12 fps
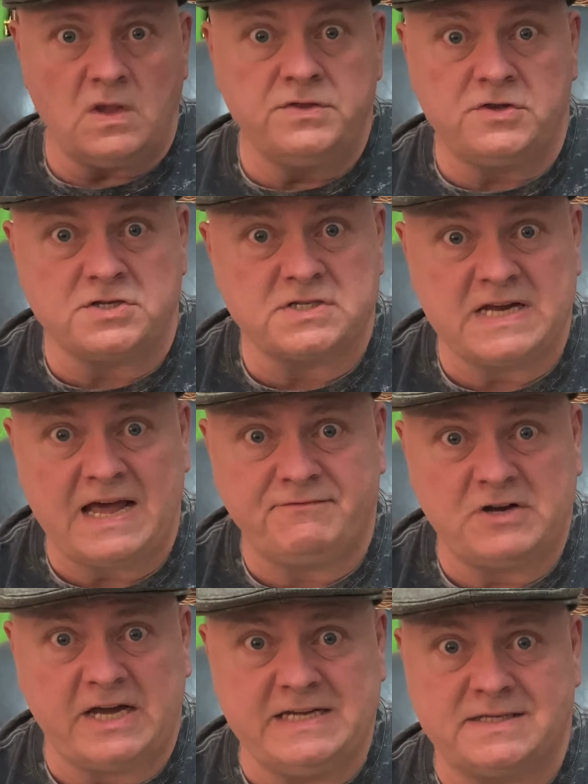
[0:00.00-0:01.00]
doesn't have
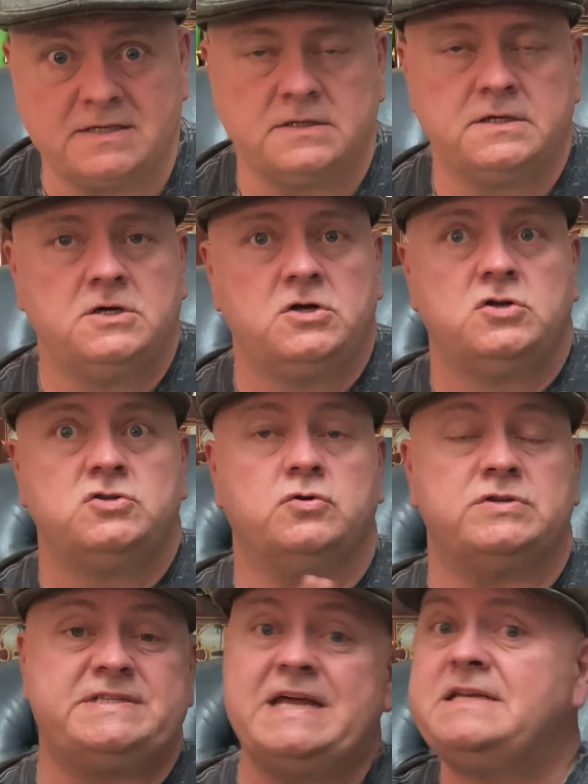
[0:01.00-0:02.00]
night. So
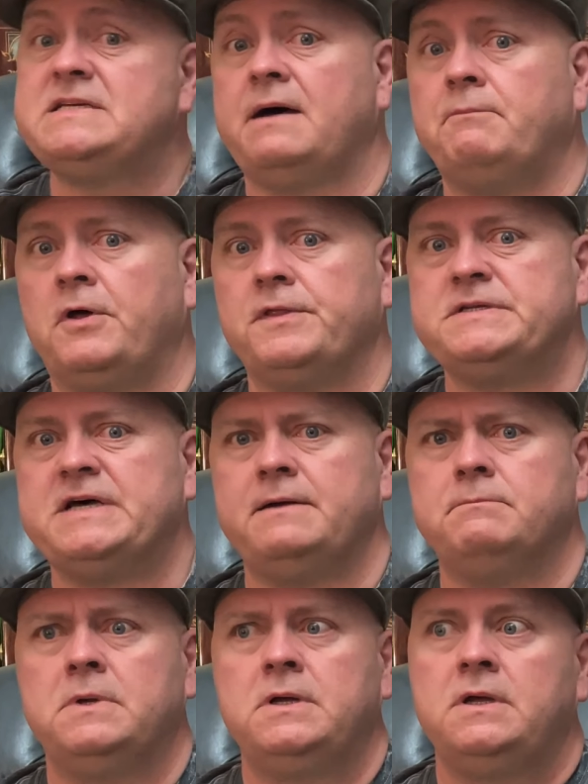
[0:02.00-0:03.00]
it's daytime all the
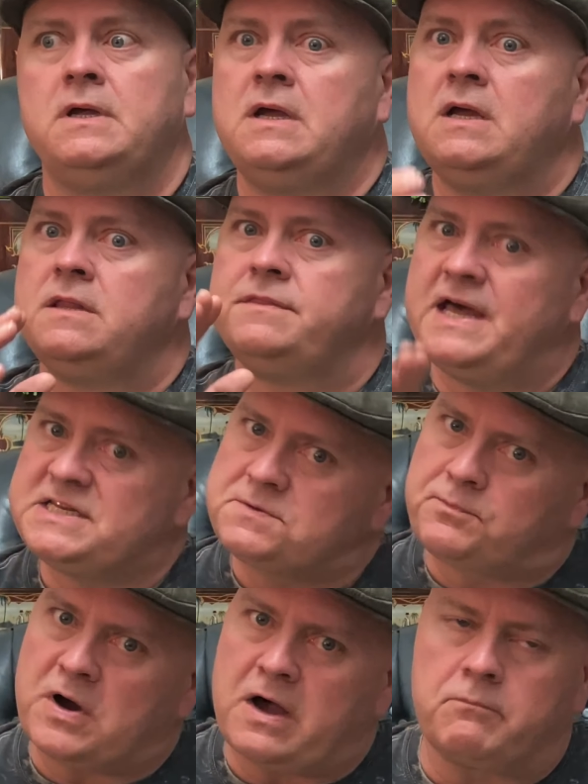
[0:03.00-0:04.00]
time. That's a
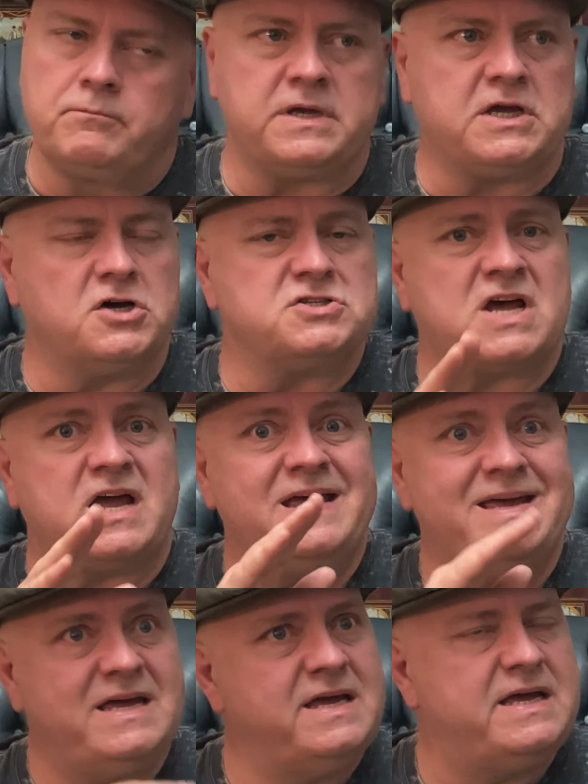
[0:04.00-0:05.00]
problem because
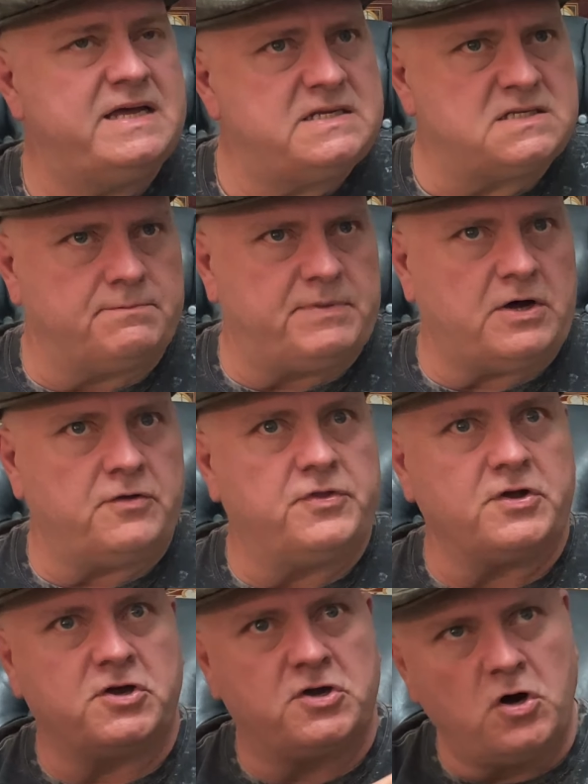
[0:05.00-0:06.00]
Izabel,
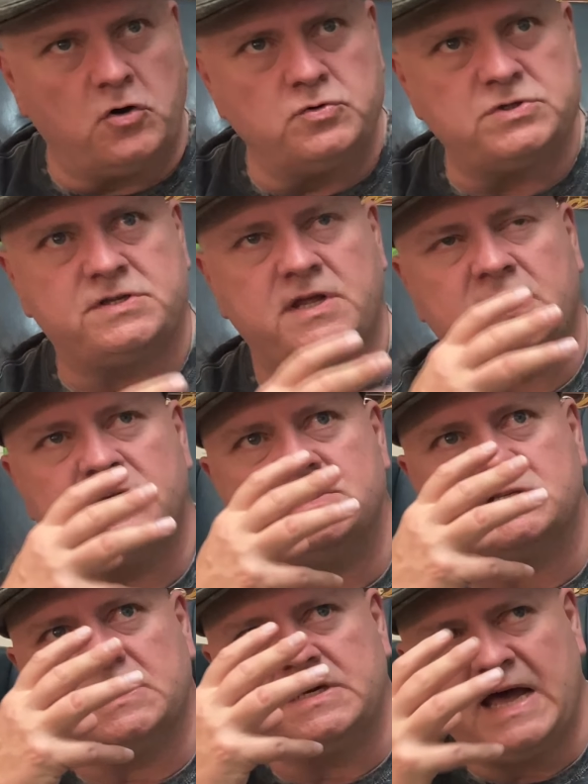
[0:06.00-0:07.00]
the ghost that
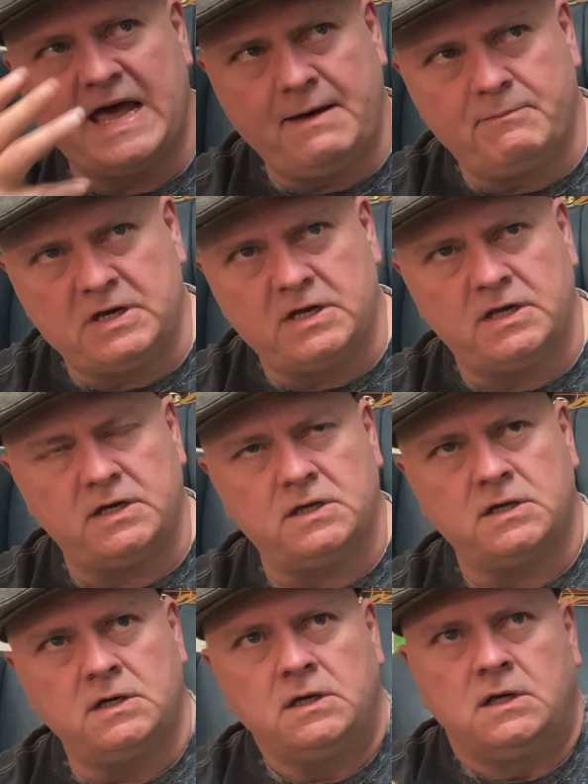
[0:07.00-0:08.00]
has inhabited
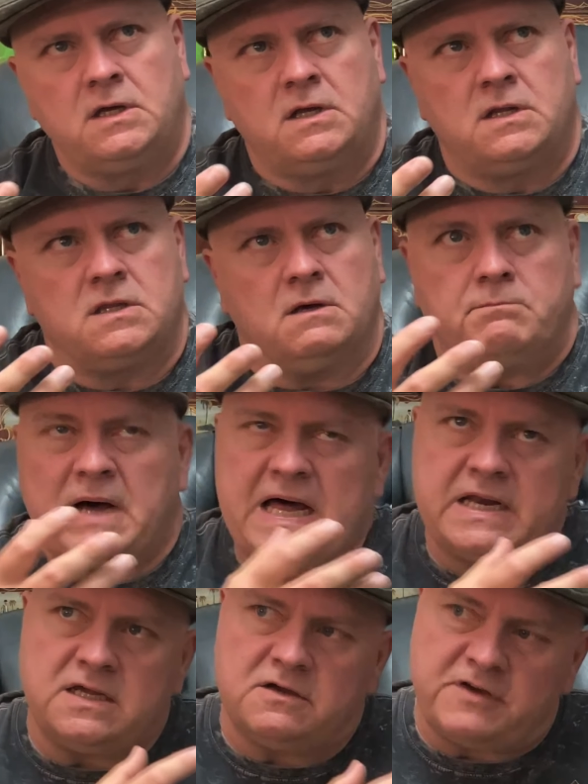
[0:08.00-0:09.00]
the
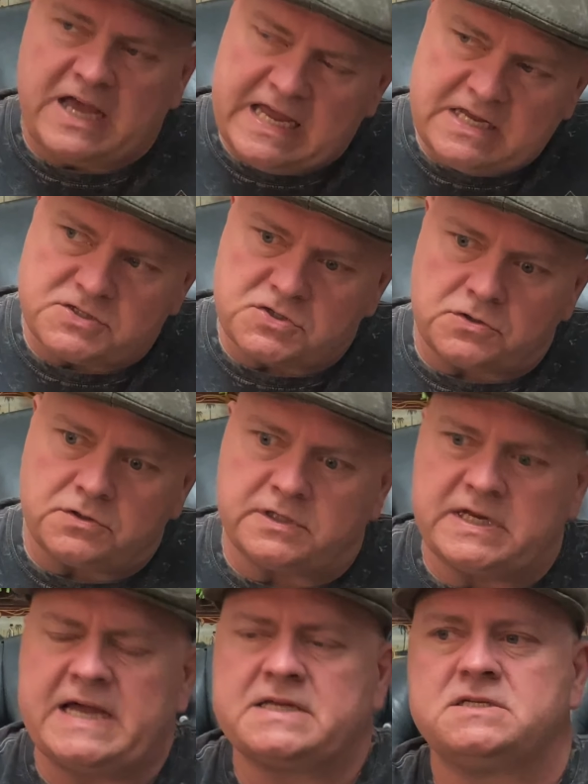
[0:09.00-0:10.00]
body of Hazel
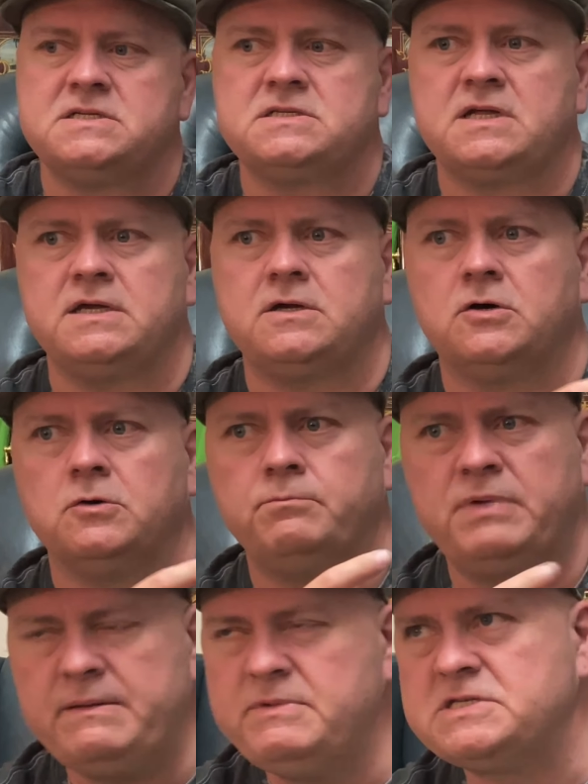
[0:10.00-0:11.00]
and acts as like her
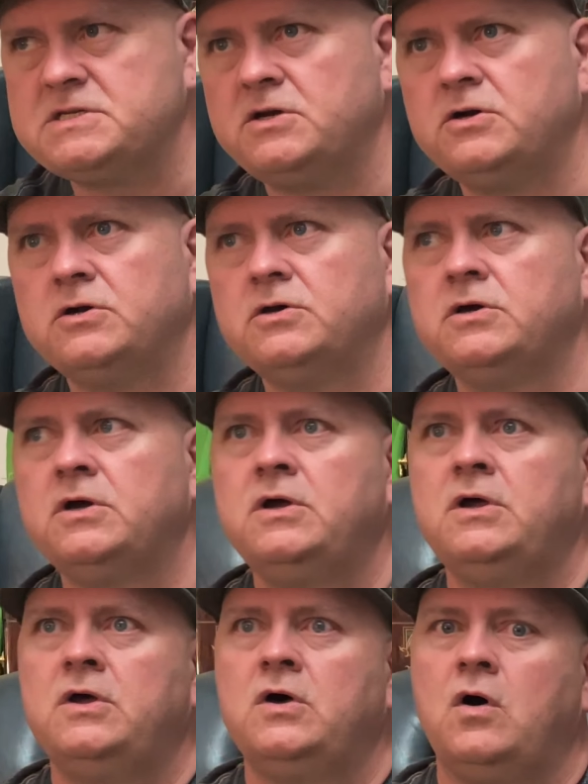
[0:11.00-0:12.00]
babysitter,
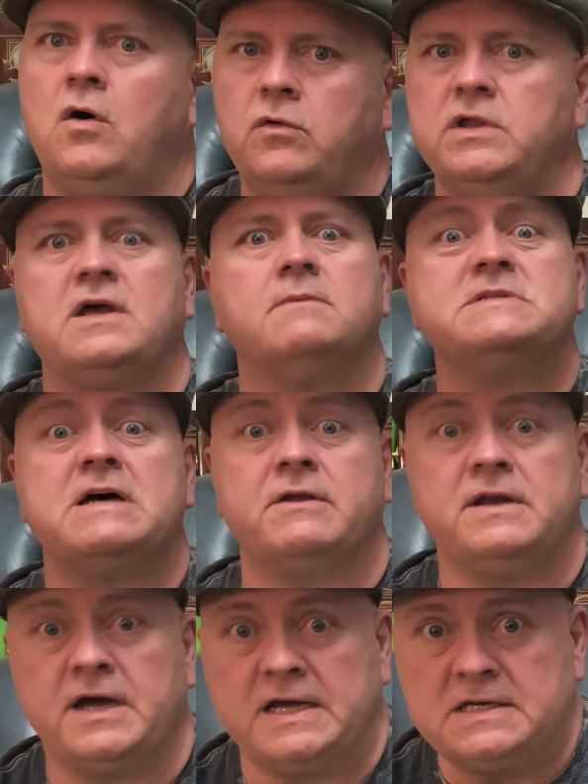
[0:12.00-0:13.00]
only comes out
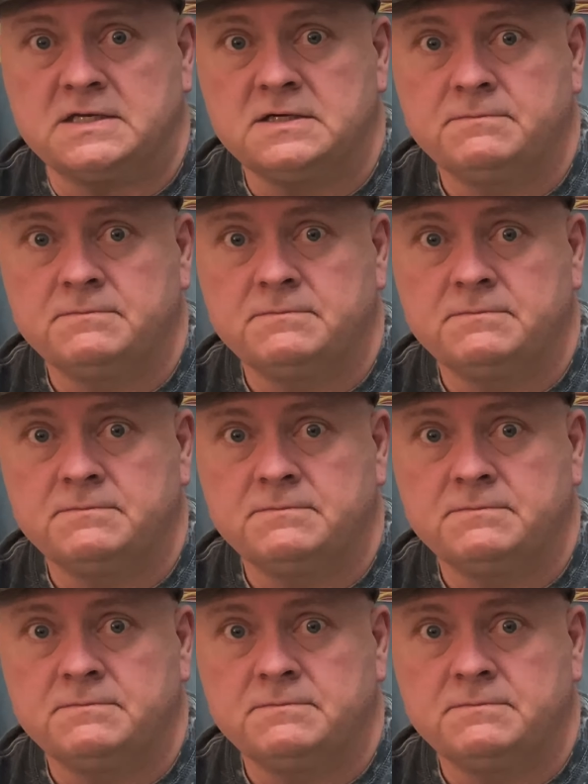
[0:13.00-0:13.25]
at night.